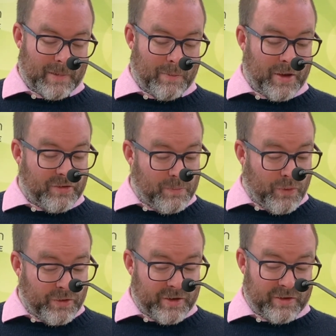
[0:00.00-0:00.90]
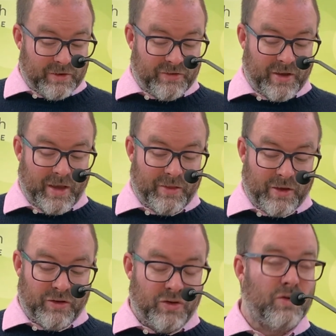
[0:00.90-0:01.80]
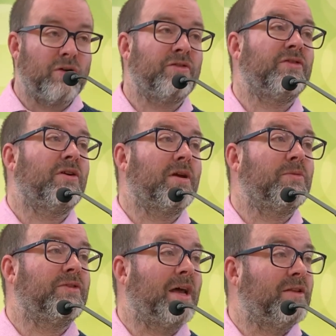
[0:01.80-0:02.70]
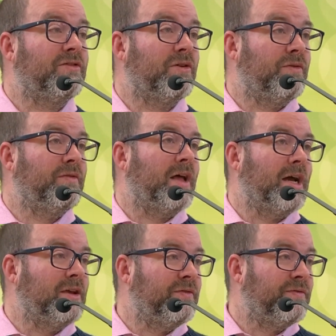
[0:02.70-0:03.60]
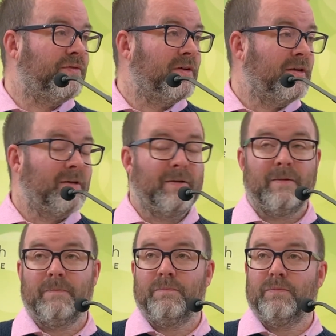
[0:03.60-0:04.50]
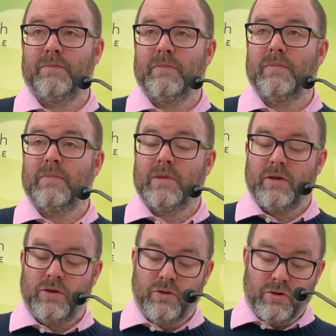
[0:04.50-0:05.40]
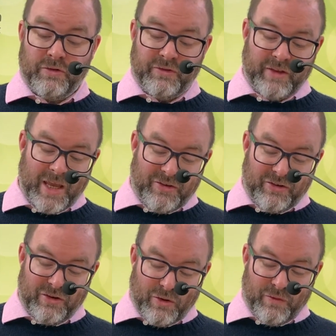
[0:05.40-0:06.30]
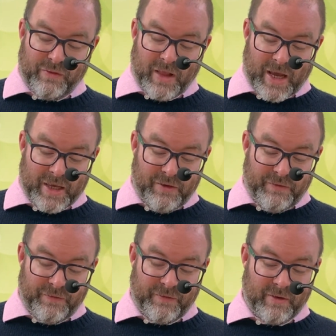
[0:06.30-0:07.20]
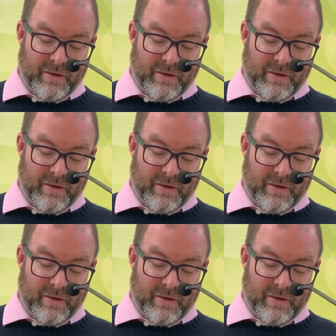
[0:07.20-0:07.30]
But it's important to say that your circumstance of life, your station of life,